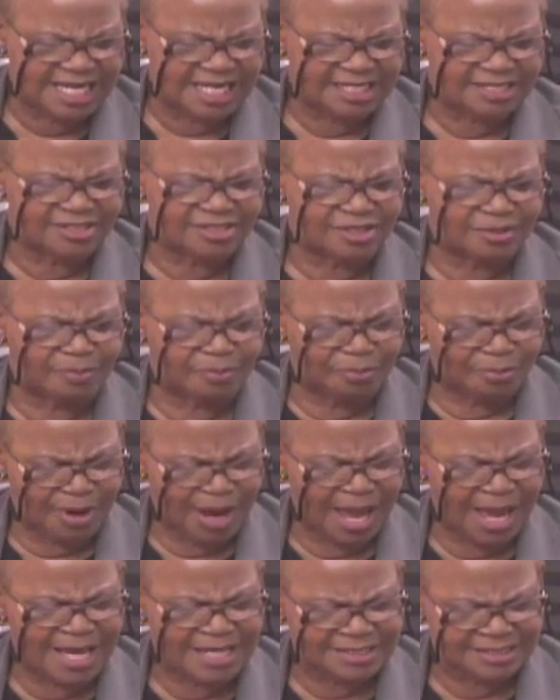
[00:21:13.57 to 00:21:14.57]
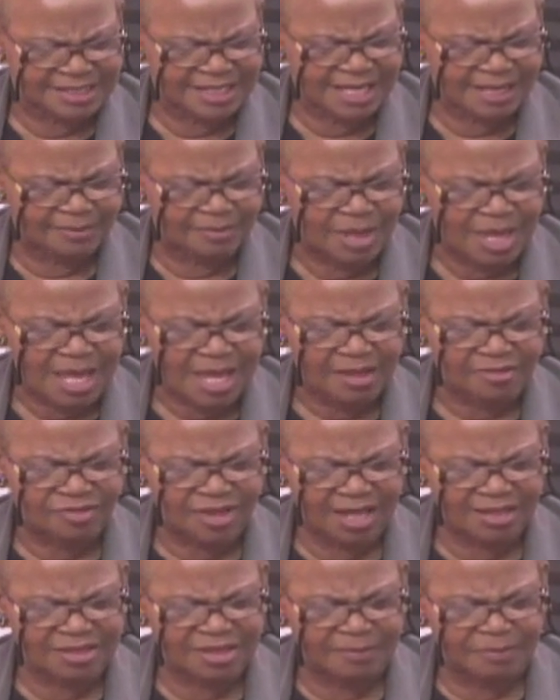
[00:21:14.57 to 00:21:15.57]
didn't surprise him
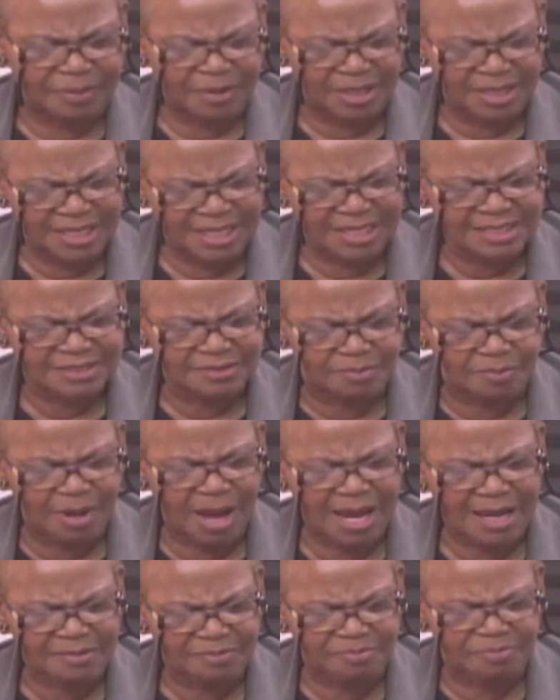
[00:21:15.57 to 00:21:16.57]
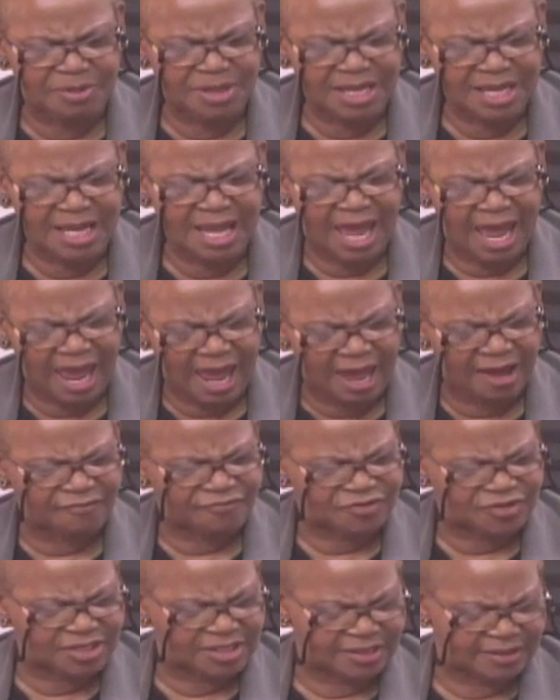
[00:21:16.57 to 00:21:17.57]
that the police might be after